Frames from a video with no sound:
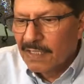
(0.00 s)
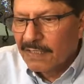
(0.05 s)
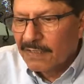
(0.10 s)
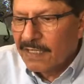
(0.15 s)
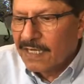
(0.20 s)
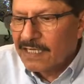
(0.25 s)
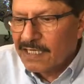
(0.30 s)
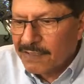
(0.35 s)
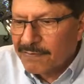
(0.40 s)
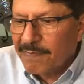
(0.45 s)

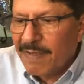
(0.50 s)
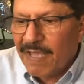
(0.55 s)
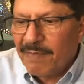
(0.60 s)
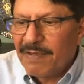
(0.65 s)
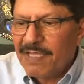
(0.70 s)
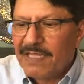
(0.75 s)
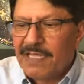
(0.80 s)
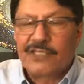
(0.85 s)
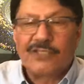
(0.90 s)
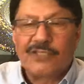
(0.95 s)
That it may
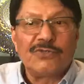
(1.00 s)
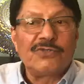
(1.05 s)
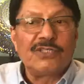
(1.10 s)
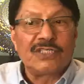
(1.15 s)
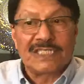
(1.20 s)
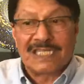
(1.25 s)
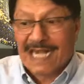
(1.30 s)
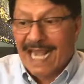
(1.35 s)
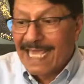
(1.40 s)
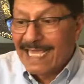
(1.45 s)
be that you
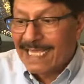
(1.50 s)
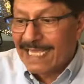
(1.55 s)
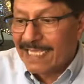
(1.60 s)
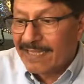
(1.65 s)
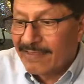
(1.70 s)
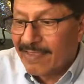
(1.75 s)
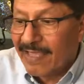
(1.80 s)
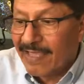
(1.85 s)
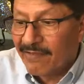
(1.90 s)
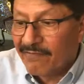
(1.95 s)
dislike a
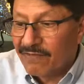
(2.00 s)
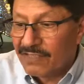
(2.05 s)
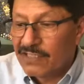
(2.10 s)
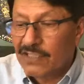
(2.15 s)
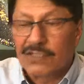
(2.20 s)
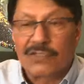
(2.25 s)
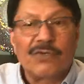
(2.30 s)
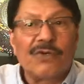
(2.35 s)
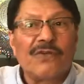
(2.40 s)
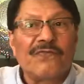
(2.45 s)
thing which
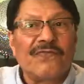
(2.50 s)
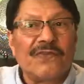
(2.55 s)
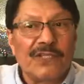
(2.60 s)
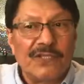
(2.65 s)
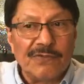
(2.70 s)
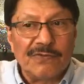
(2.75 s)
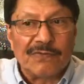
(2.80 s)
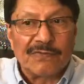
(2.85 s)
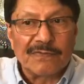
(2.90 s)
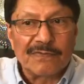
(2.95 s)
is good for
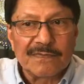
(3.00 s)
you.